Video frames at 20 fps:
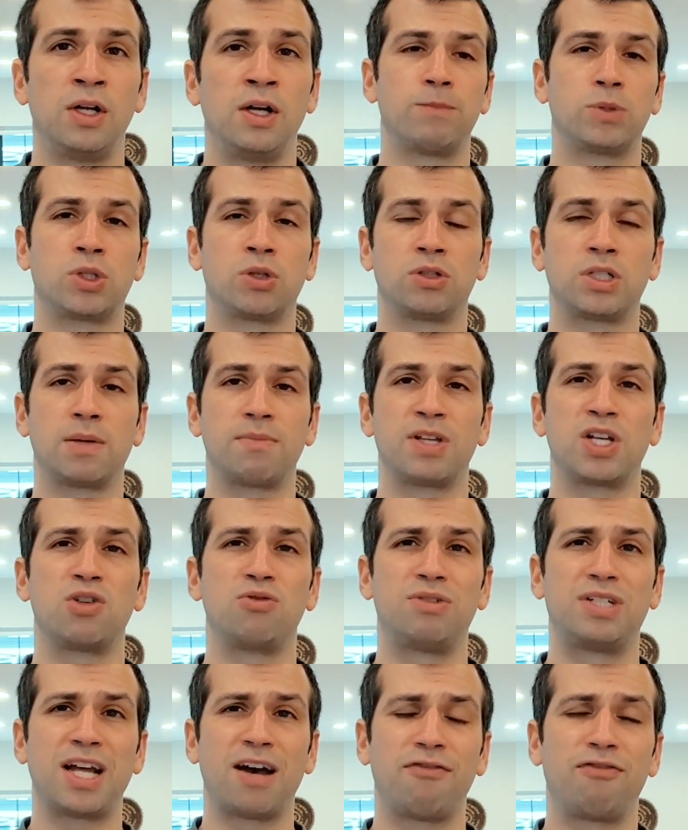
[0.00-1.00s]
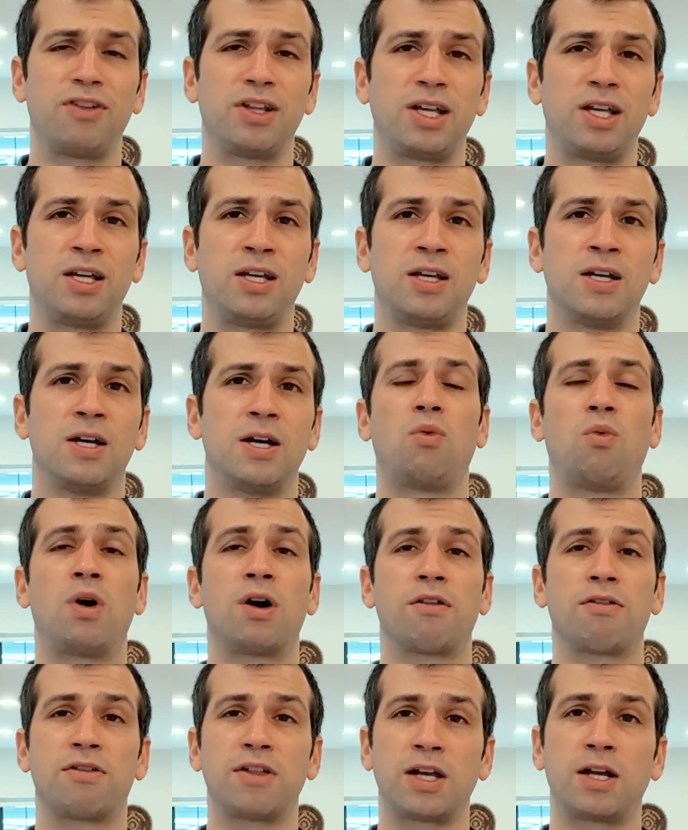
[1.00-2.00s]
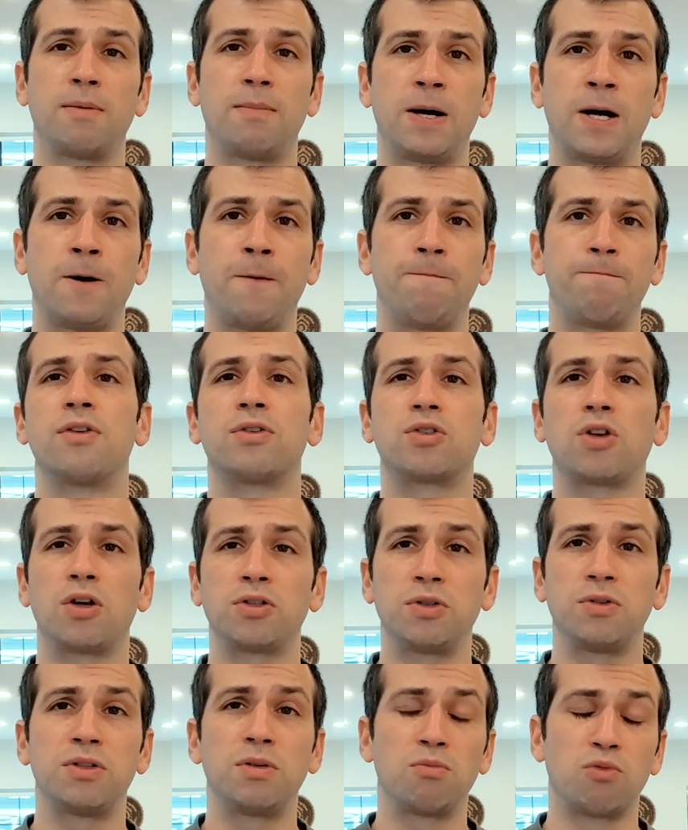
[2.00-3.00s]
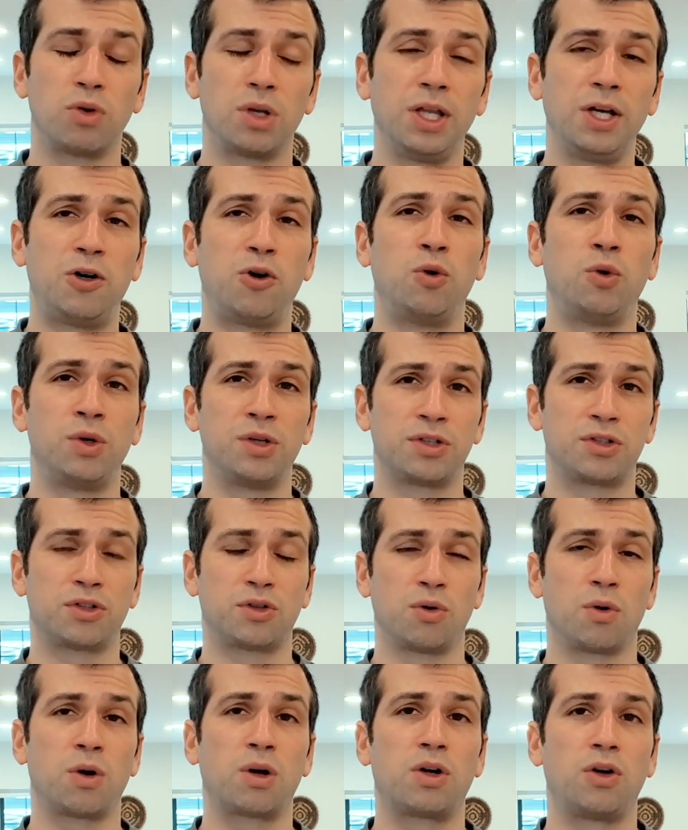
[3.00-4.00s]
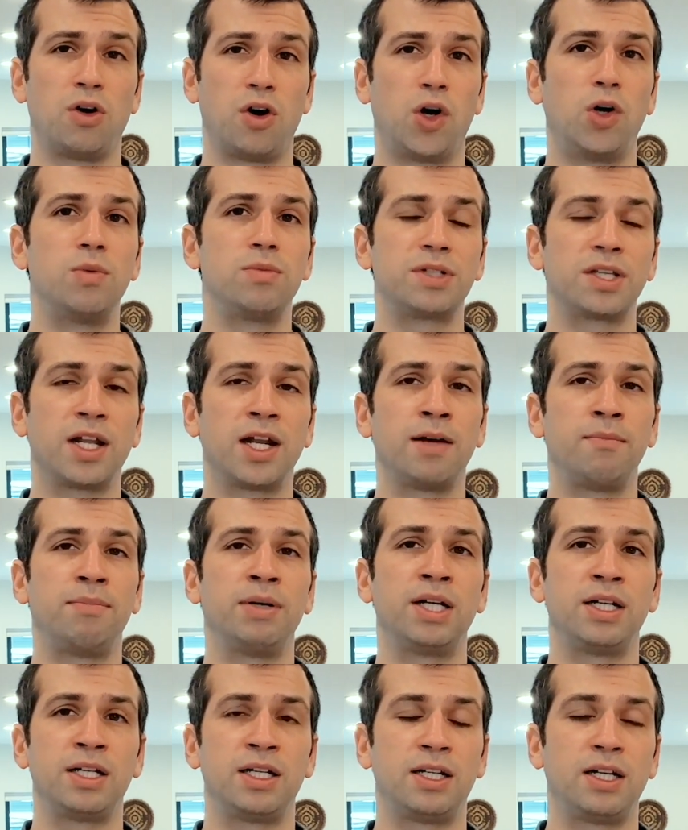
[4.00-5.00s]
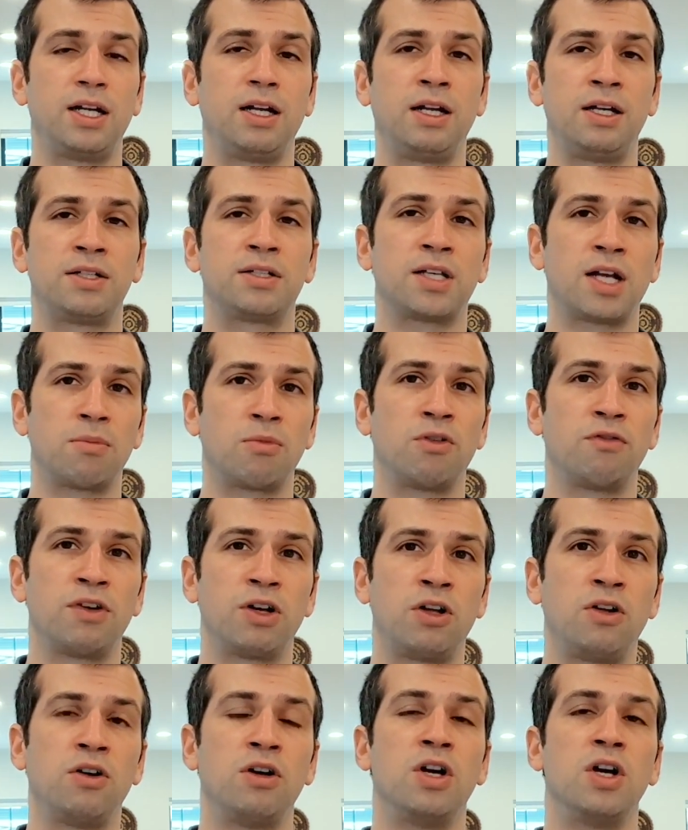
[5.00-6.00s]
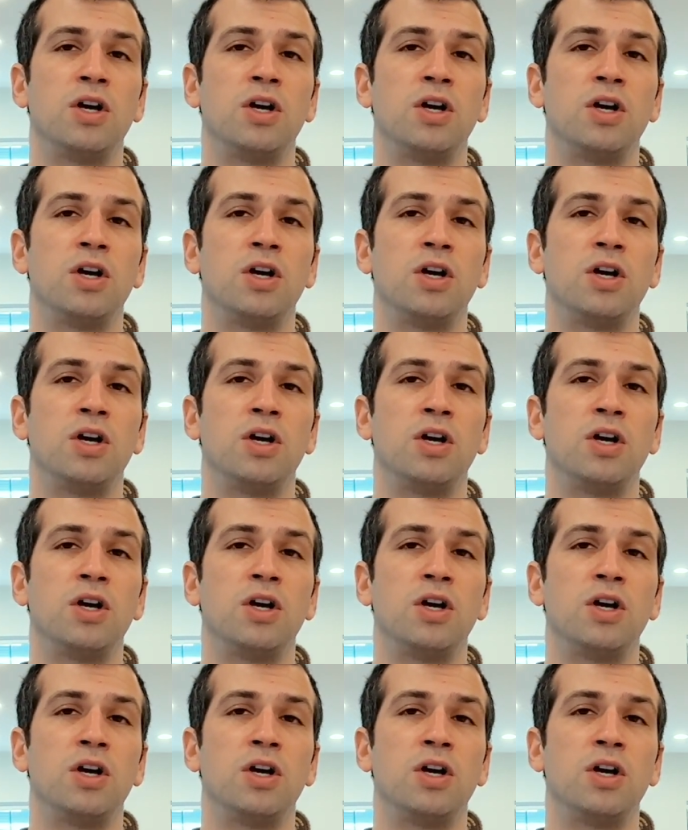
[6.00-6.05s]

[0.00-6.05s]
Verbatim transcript: So something you definitely want to think about. There's also some really cool historical homes that I've been in East Somerville.